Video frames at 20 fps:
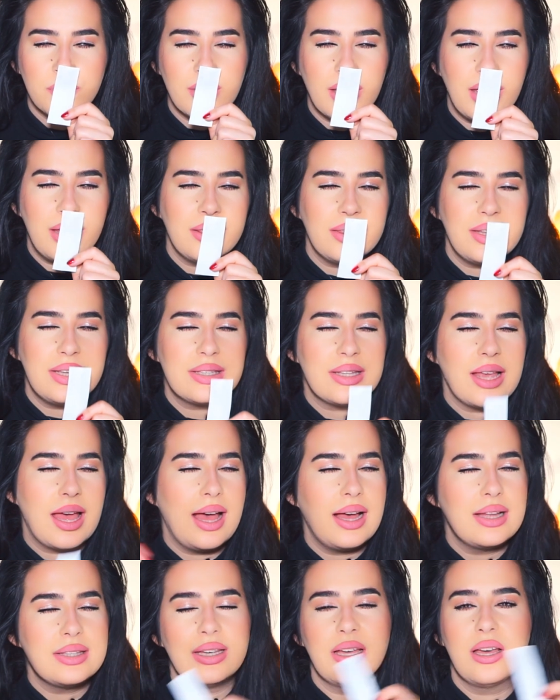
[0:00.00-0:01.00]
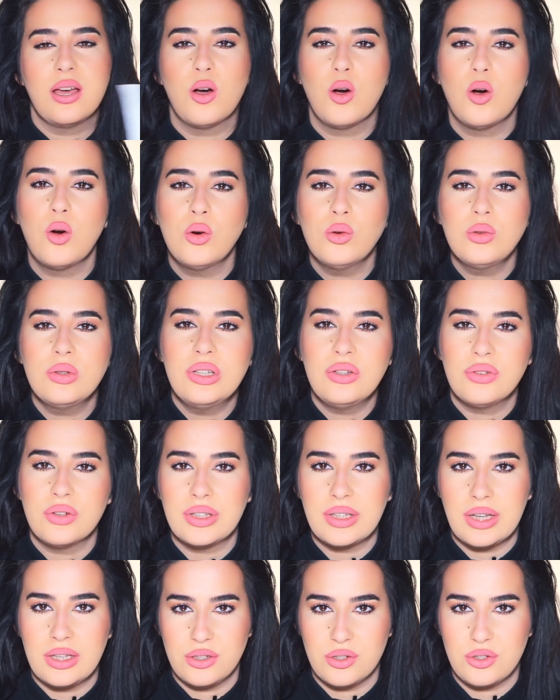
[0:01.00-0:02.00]
And this adds a whole
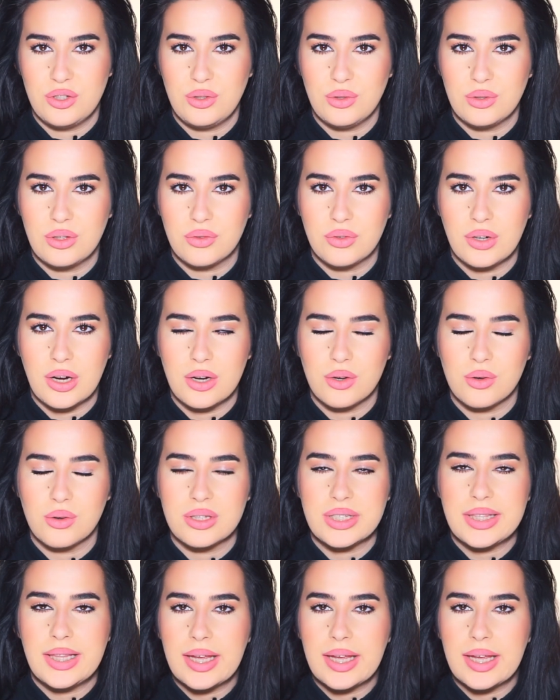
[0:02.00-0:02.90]
different energy to the fragrance.